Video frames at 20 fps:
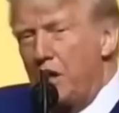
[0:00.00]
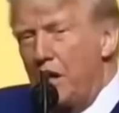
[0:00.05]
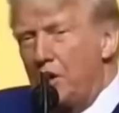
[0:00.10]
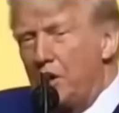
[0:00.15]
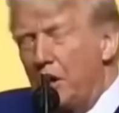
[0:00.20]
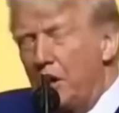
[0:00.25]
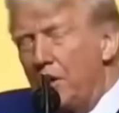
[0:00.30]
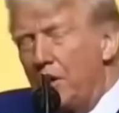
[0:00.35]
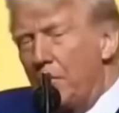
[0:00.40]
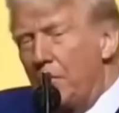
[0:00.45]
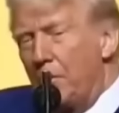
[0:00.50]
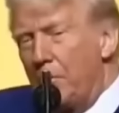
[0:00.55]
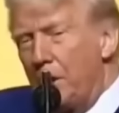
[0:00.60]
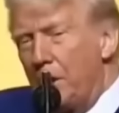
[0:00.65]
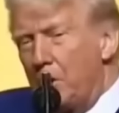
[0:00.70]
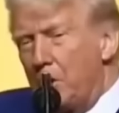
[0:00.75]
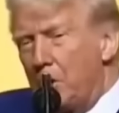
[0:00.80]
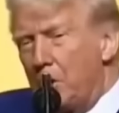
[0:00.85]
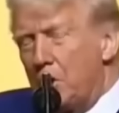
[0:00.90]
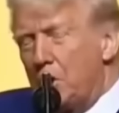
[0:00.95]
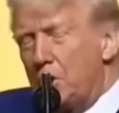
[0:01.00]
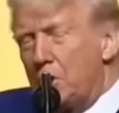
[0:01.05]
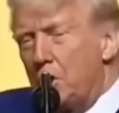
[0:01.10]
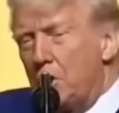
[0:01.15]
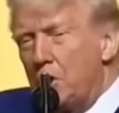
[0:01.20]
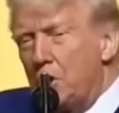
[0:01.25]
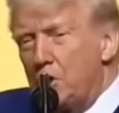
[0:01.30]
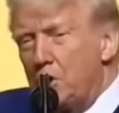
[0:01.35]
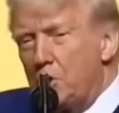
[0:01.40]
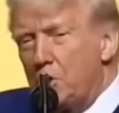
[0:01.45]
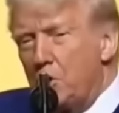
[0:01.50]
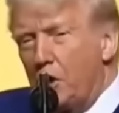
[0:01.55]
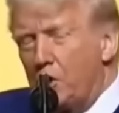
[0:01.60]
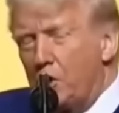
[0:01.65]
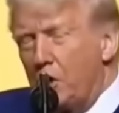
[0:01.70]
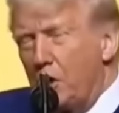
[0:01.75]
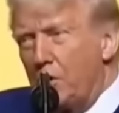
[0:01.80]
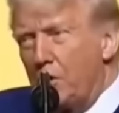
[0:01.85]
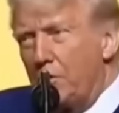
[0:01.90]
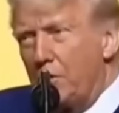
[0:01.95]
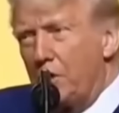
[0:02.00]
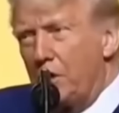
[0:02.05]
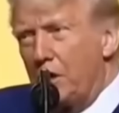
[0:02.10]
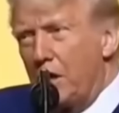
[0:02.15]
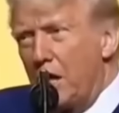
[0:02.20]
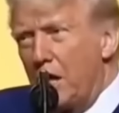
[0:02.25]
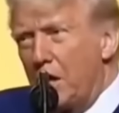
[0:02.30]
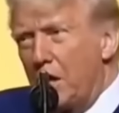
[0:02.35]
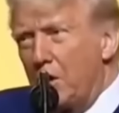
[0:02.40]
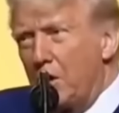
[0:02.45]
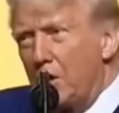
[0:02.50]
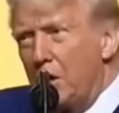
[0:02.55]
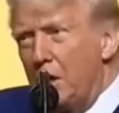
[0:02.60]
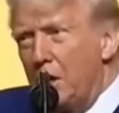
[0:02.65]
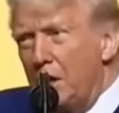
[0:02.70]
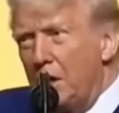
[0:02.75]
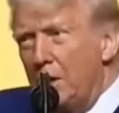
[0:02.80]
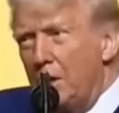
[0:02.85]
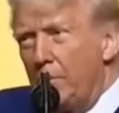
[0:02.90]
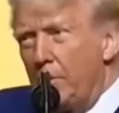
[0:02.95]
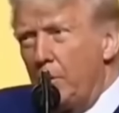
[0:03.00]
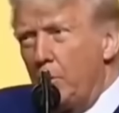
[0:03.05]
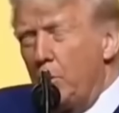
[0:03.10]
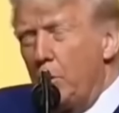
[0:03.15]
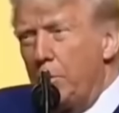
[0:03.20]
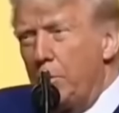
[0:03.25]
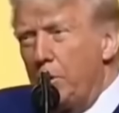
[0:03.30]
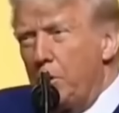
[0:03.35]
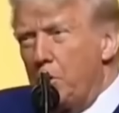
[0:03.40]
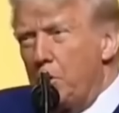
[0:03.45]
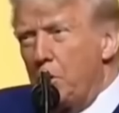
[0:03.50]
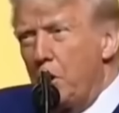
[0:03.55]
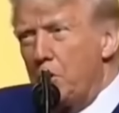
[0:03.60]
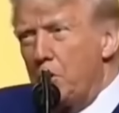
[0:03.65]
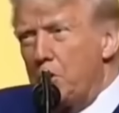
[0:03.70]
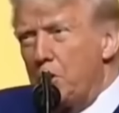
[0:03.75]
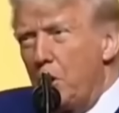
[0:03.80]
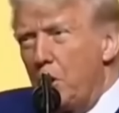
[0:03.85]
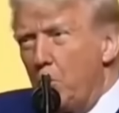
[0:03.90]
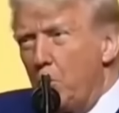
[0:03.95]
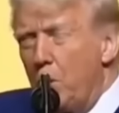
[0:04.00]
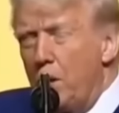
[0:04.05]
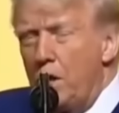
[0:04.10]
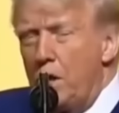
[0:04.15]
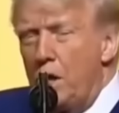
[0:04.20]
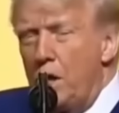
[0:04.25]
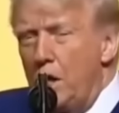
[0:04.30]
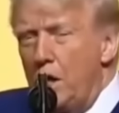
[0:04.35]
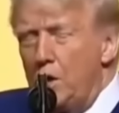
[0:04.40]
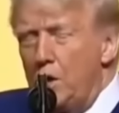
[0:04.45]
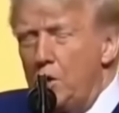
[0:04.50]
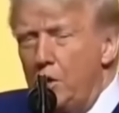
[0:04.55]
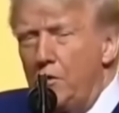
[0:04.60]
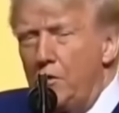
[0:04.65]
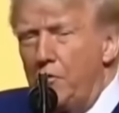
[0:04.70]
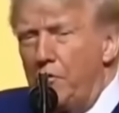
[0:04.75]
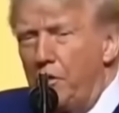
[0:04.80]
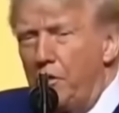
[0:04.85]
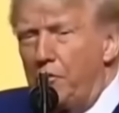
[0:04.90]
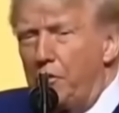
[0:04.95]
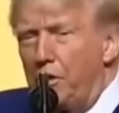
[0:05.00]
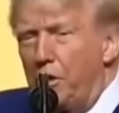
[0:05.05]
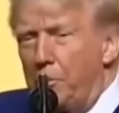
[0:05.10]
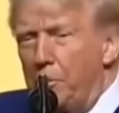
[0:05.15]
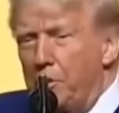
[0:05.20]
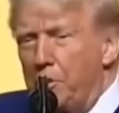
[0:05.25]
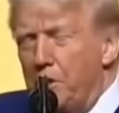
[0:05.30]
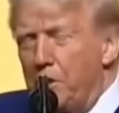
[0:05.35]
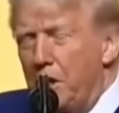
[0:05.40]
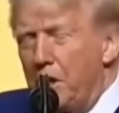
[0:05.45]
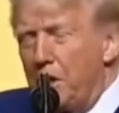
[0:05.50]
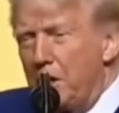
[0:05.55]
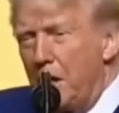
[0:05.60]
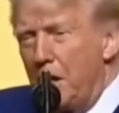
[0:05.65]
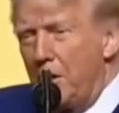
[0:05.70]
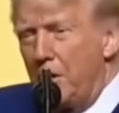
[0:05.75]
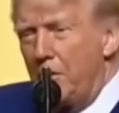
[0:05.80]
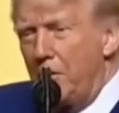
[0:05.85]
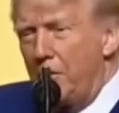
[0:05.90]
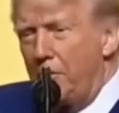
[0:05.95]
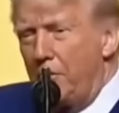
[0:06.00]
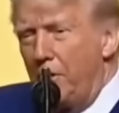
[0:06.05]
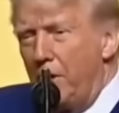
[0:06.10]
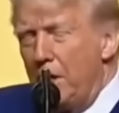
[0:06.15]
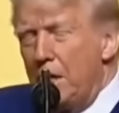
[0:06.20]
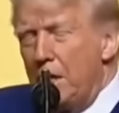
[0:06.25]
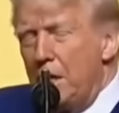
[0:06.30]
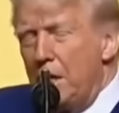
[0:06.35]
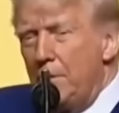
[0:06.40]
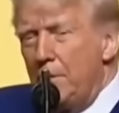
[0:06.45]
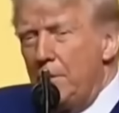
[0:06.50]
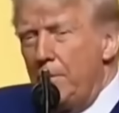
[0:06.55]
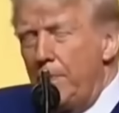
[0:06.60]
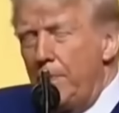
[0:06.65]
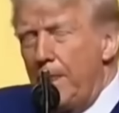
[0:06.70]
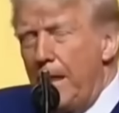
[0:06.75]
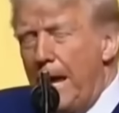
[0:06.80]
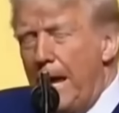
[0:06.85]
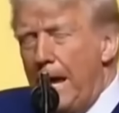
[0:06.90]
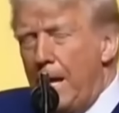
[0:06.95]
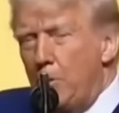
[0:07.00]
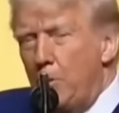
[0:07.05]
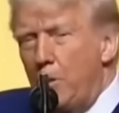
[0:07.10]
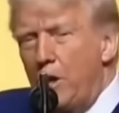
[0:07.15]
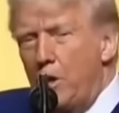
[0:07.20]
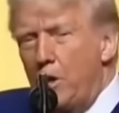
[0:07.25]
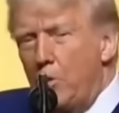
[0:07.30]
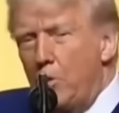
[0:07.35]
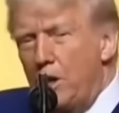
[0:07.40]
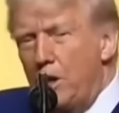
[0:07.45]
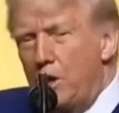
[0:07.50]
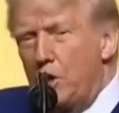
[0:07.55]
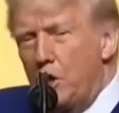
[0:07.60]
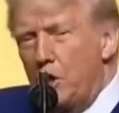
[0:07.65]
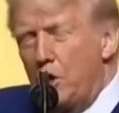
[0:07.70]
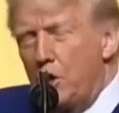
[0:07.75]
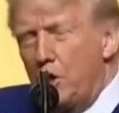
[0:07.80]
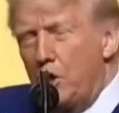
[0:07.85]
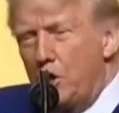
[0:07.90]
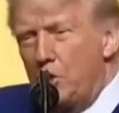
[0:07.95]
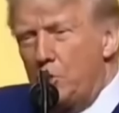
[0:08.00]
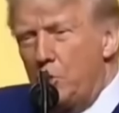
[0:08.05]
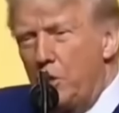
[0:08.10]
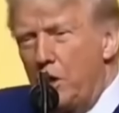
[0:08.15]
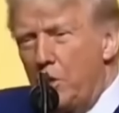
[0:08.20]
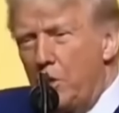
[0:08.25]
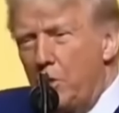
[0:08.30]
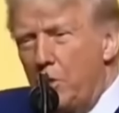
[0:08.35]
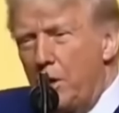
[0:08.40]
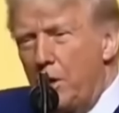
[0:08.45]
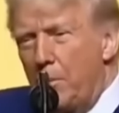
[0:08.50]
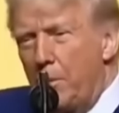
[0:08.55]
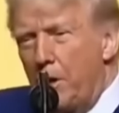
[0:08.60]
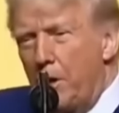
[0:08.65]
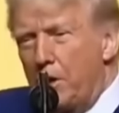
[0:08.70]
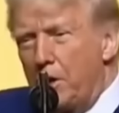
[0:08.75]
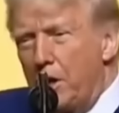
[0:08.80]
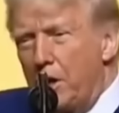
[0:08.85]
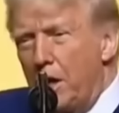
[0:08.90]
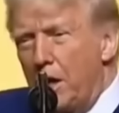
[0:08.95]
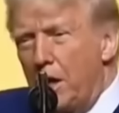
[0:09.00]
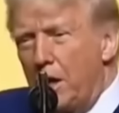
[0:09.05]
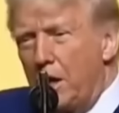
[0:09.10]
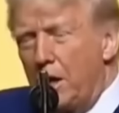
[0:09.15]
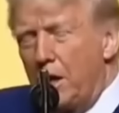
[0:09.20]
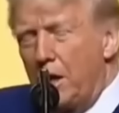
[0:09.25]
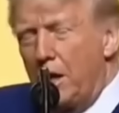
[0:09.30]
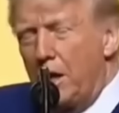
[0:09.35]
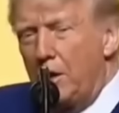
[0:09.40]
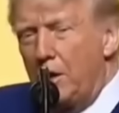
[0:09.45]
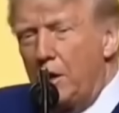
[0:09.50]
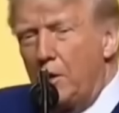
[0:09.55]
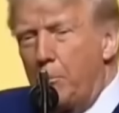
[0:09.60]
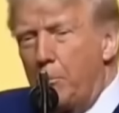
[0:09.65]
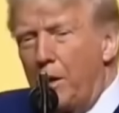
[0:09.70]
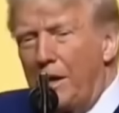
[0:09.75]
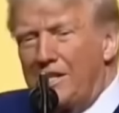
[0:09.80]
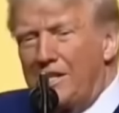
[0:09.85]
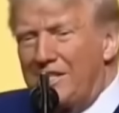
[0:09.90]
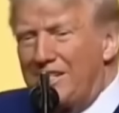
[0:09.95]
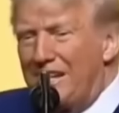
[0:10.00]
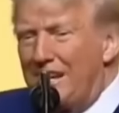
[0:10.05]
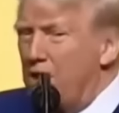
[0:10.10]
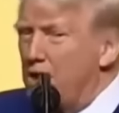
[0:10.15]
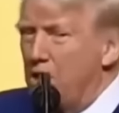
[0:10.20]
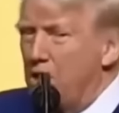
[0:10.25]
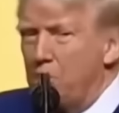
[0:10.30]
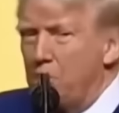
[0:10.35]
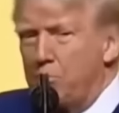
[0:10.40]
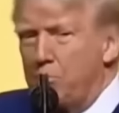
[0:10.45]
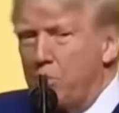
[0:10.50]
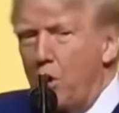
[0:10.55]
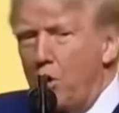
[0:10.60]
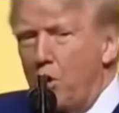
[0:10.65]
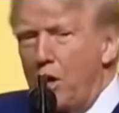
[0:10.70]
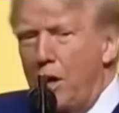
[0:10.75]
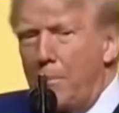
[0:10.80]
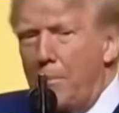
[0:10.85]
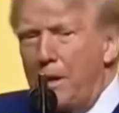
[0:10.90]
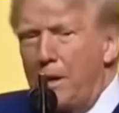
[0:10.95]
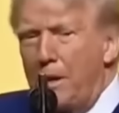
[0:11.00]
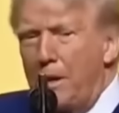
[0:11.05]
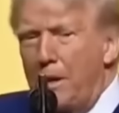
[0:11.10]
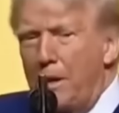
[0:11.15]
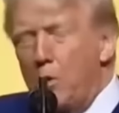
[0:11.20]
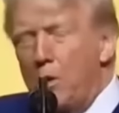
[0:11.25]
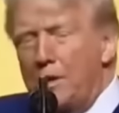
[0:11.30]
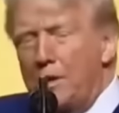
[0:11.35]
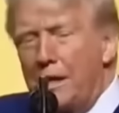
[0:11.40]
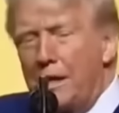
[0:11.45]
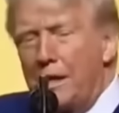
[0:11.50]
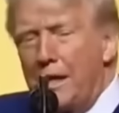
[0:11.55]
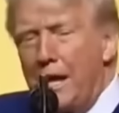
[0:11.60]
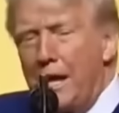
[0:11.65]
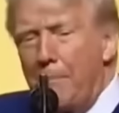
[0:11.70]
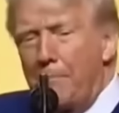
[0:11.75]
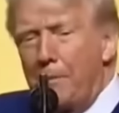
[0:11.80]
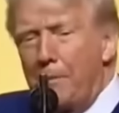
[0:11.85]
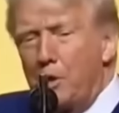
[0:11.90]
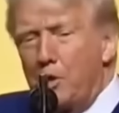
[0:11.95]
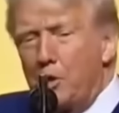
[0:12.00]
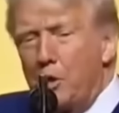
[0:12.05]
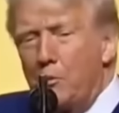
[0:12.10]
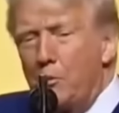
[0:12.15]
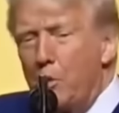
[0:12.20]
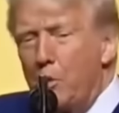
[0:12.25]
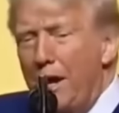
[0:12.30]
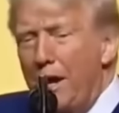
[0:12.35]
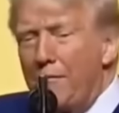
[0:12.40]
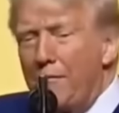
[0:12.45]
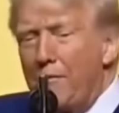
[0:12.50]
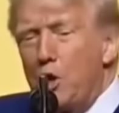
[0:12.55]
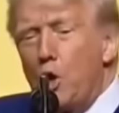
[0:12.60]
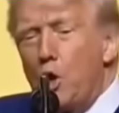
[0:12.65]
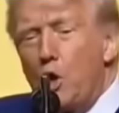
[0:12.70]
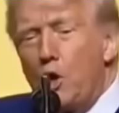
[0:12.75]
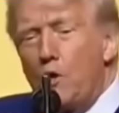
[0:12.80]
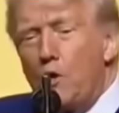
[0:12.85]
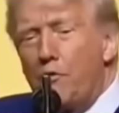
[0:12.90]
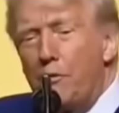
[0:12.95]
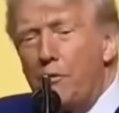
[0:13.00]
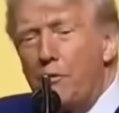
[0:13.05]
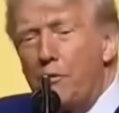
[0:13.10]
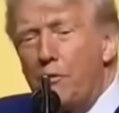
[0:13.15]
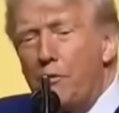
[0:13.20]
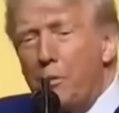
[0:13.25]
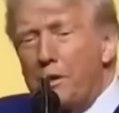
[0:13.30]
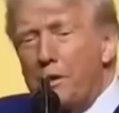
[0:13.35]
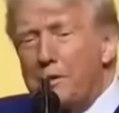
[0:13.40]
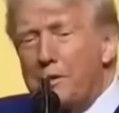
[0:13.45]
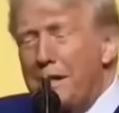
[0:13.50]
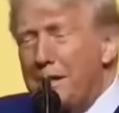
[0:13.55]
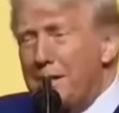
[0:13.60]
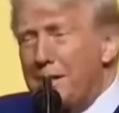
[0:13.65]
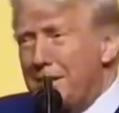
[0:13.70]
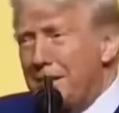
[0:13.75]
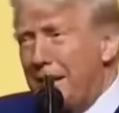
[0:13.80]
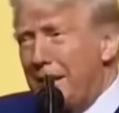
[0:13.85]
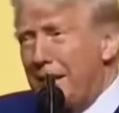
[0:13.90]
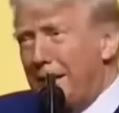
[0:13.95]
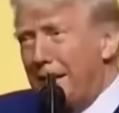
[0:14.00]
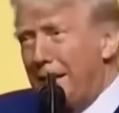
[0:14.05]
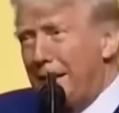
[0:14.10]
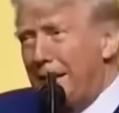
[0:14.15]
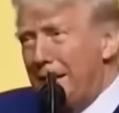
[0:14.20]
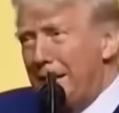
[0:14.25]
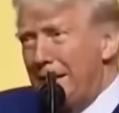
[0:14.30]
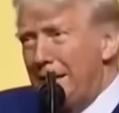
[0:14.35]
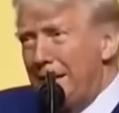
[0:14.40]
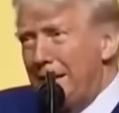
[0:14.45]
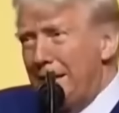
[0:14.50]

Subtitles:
state that even mentions the destruction of the dollar will be charged a 150% tariff. And we don't want your goods. We don't want to partake. And the BRIC states just broke up. I don't know what the hell happened to them. We haven't heard from the BRIC states lately.